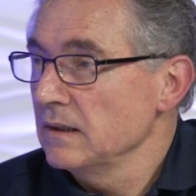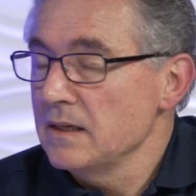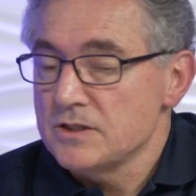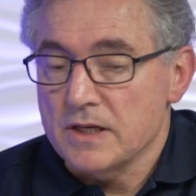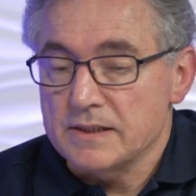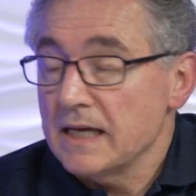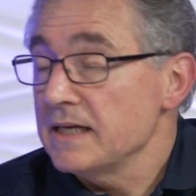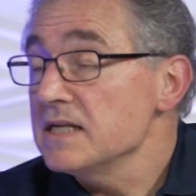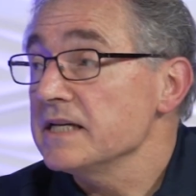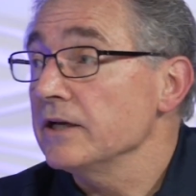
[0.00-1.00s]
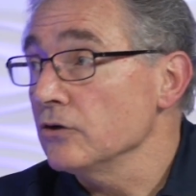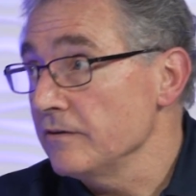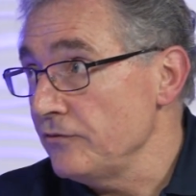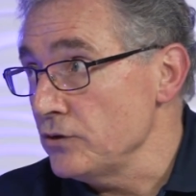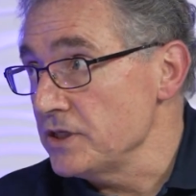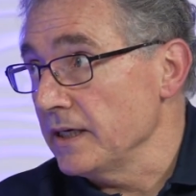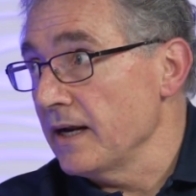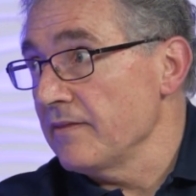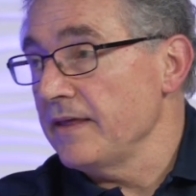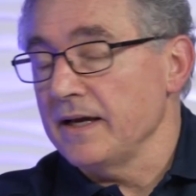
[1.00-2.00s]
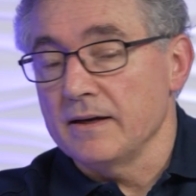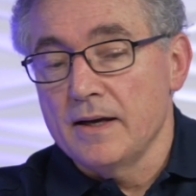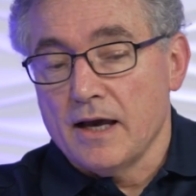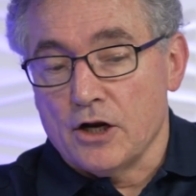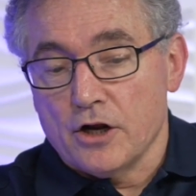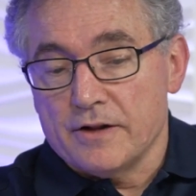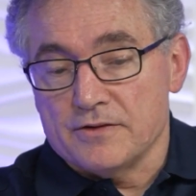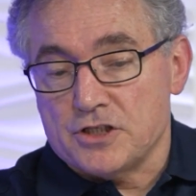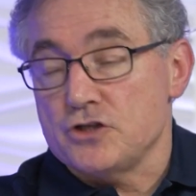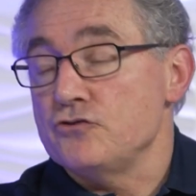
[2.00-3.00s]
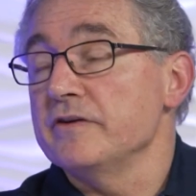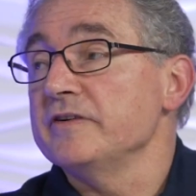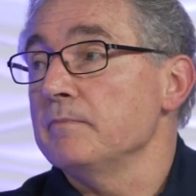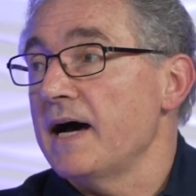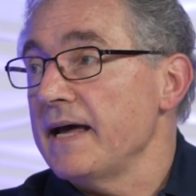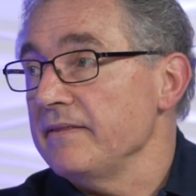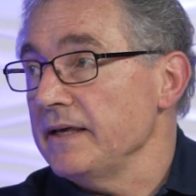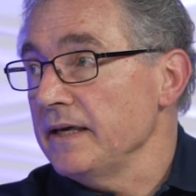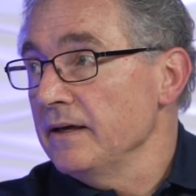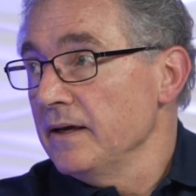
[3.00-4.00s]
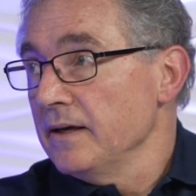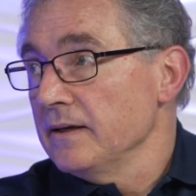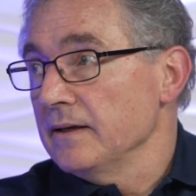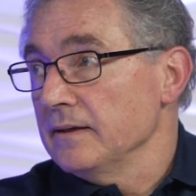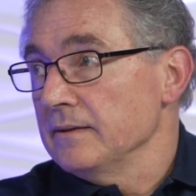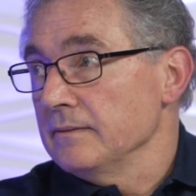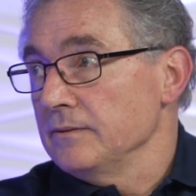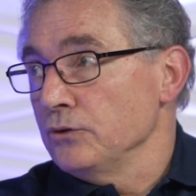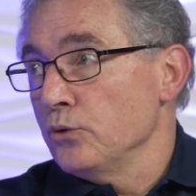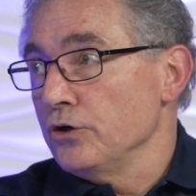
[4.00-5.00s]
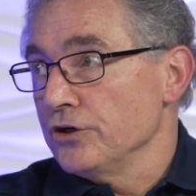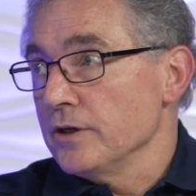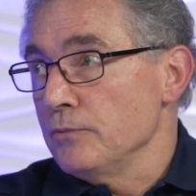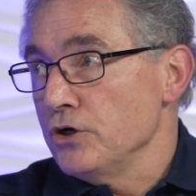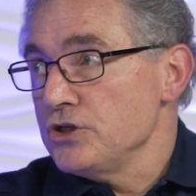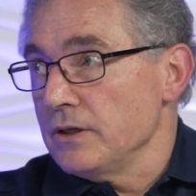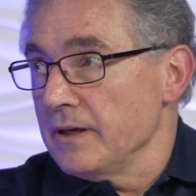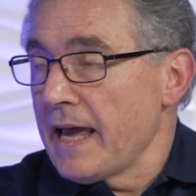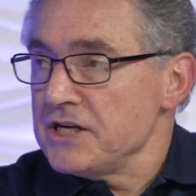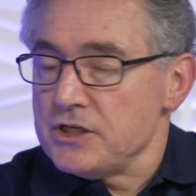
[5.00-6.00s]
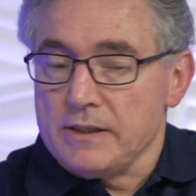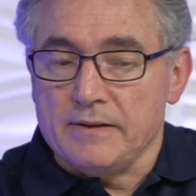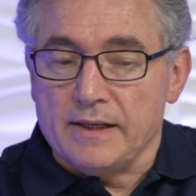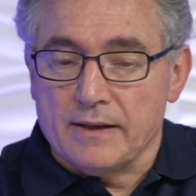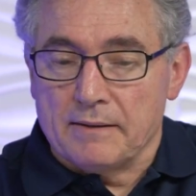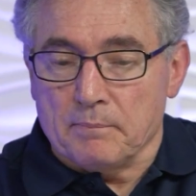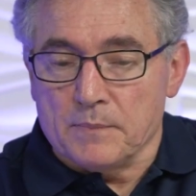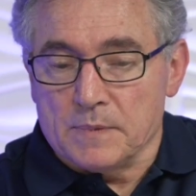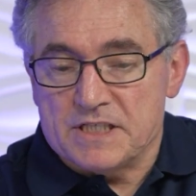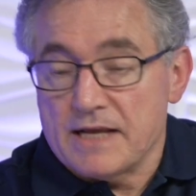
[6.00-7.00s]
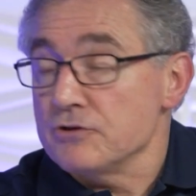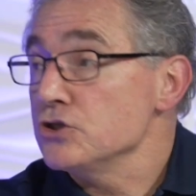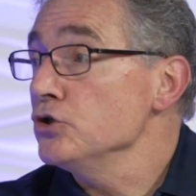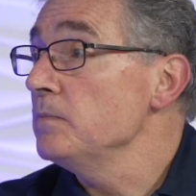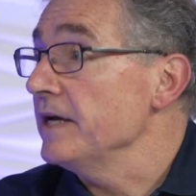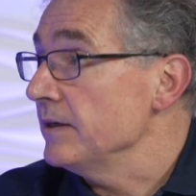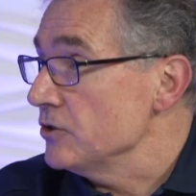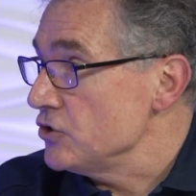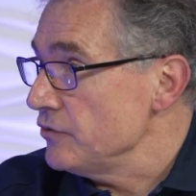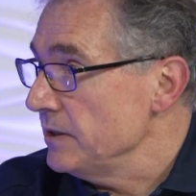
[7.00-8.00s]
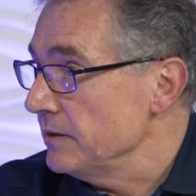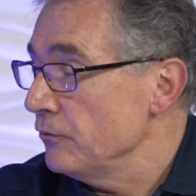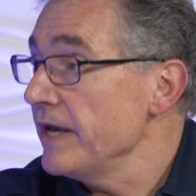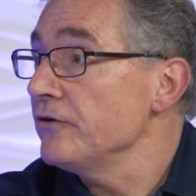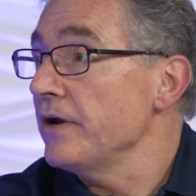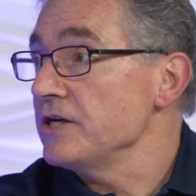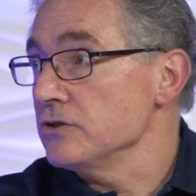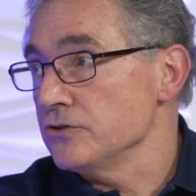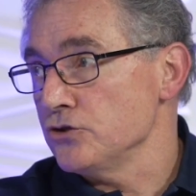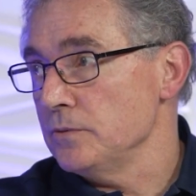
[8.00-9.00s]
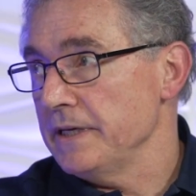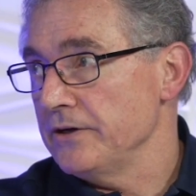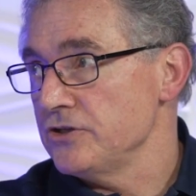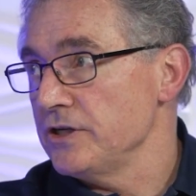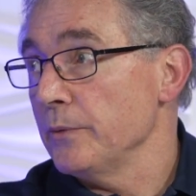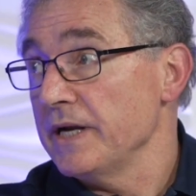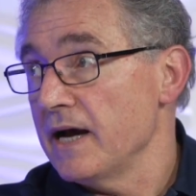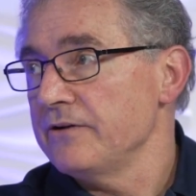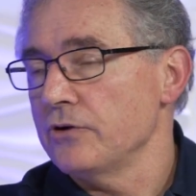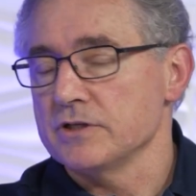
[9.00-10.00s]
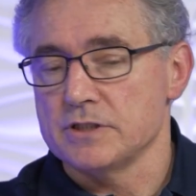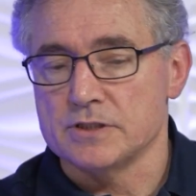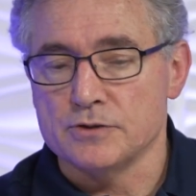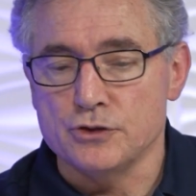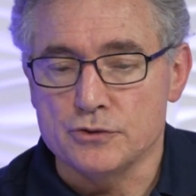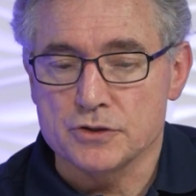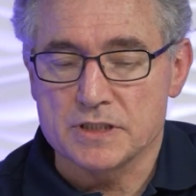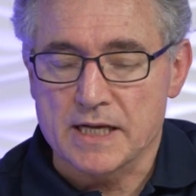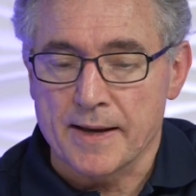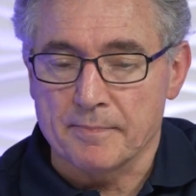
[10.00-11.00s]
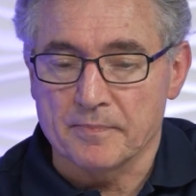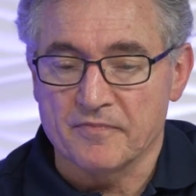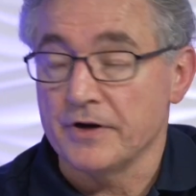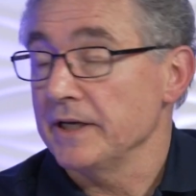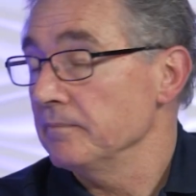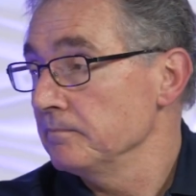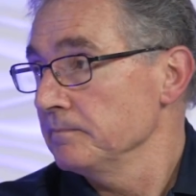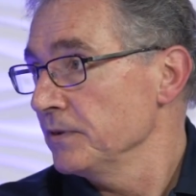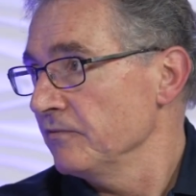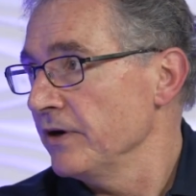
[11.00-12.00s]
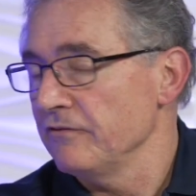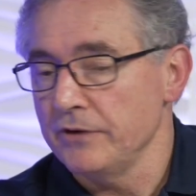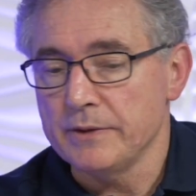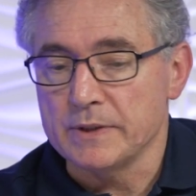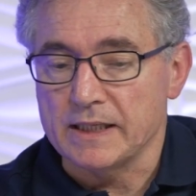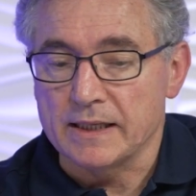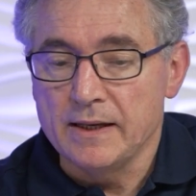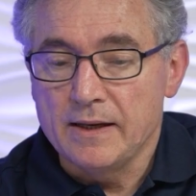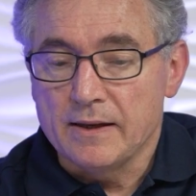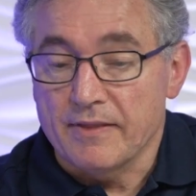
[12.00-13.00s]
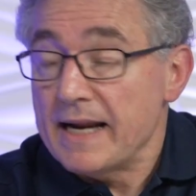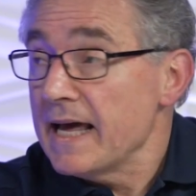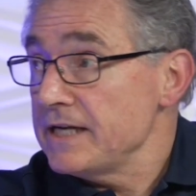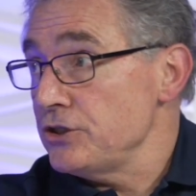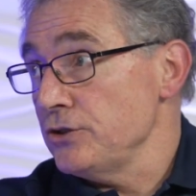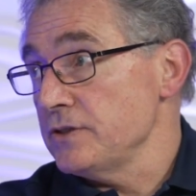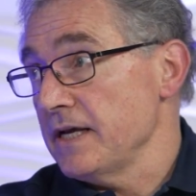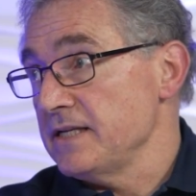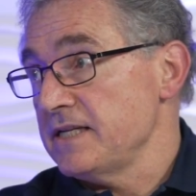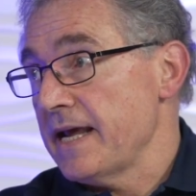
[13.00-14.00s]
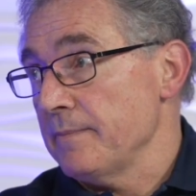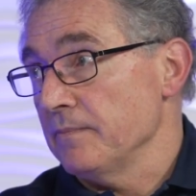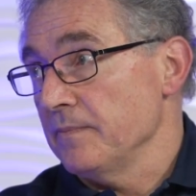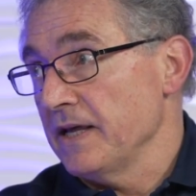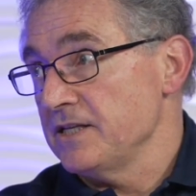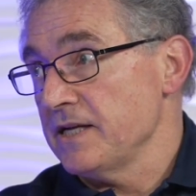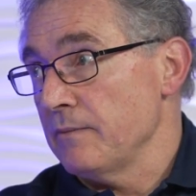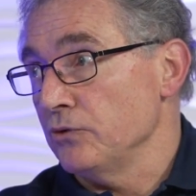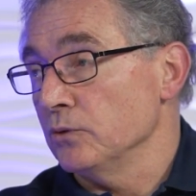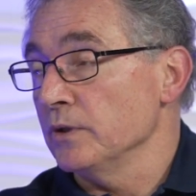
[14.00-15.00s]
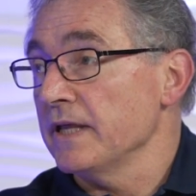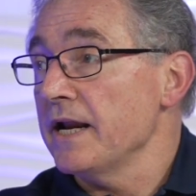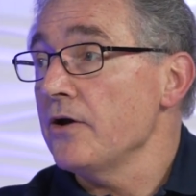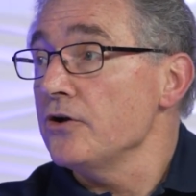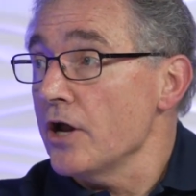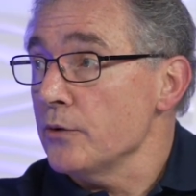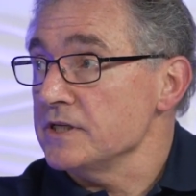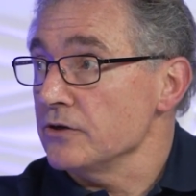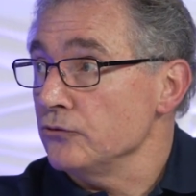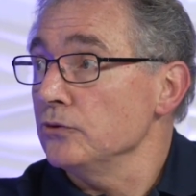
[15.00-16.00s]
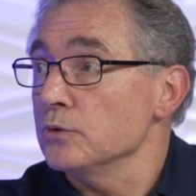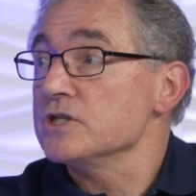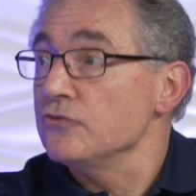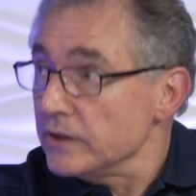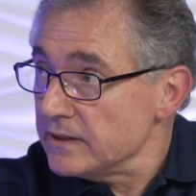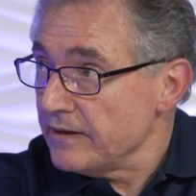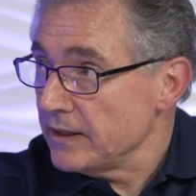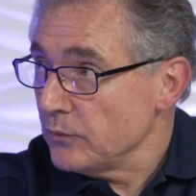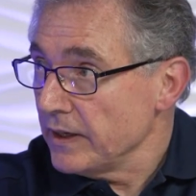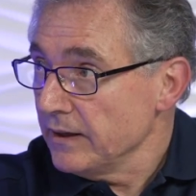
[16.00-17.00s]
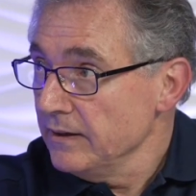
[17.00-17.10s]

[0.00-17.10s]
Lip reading: So it does get confusing, and I think a lot of this is driven by the, you call it commercial, actually the, say the scuba industry, the recreational scuba industry where nitrox is used very frequently. They like to use that same rule. What they don't know is the rule wasn't written that way.